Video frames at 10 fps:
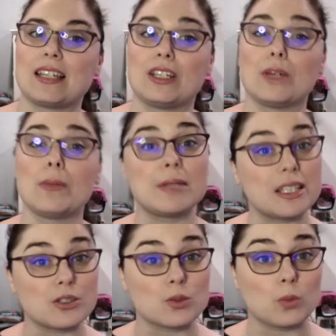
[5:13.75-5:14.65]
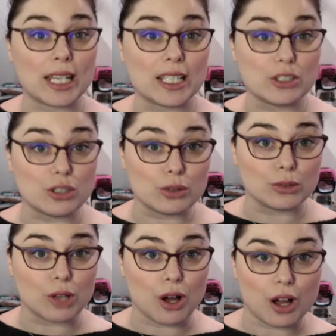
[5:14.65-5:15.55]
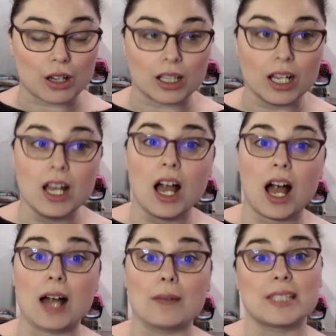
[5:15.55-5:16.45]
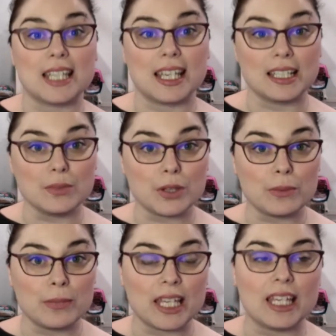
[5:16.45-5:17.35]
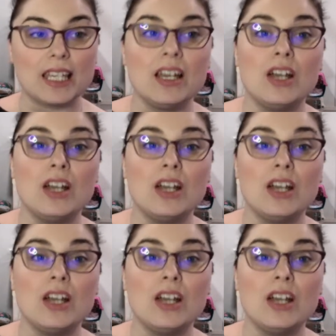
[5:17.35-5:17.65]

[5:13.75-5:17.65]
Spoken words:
maybe they just waited too long to get in with me,